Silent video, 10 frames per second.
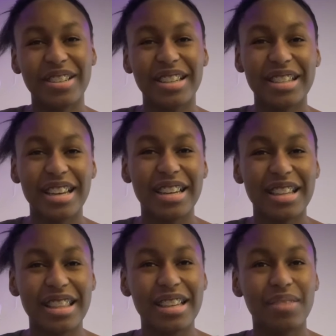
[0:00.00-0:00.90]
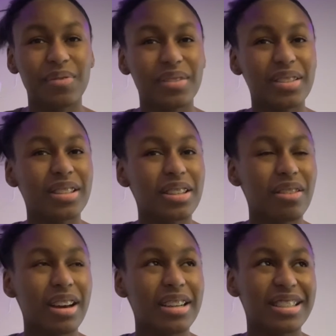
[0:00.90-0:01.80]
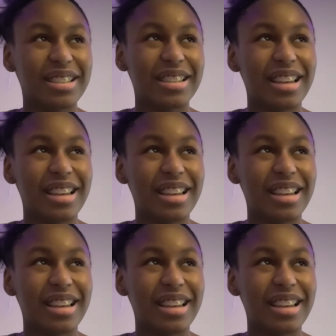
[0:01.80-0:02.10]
into anything. So I just